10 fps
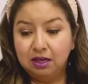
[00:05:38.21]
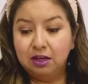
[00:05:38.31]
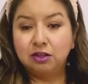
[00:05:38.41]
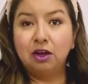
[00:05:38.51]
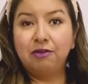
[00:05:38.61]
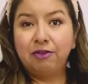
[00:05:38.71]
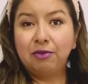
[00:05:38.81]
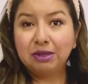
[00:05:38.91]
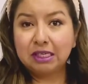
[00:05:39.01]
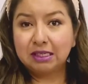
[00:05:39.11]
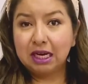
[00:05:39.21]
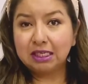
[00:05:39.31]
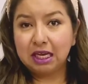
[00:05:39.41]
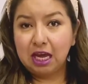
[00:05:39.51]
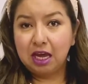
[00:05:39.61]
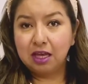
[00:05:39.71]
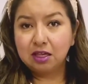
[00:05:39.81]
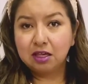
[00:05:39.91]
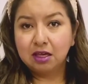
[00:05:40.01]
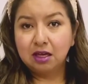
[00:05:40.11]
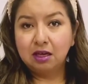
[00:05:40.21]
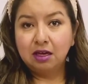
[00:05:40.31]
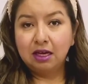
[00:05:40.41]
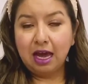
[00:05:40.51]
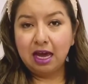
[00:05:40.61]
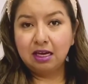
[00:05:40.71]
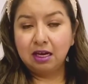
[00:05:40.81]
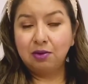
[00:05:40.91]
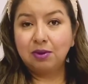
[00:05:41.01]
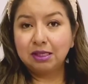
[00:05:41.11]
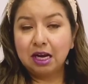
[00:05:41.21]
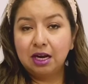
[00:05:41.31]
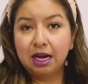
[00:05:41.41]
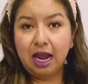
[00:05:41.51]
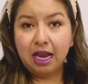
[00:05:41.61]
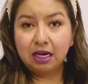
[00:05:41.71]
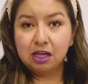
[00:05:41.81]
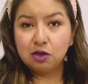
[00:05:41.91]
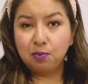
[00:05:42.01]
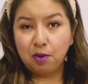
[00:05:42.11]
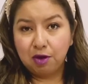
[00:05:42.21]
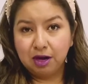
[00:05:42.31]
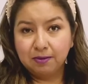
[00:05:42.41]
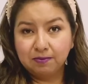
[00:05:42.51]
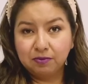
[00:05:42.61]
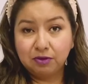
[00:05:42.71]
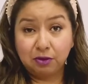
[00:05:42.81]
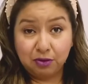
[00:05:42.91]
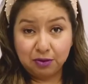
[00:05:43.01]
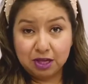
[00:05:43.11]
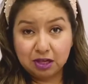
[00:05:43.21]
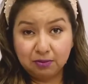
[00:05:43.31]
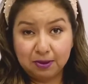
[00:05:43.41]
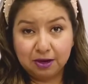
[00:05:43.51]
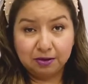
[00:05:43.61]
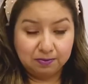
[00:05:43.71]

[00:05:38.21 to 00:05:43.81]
So if it was a 6-inch cake, it was on an 8-inch board, so 2 inches bigger.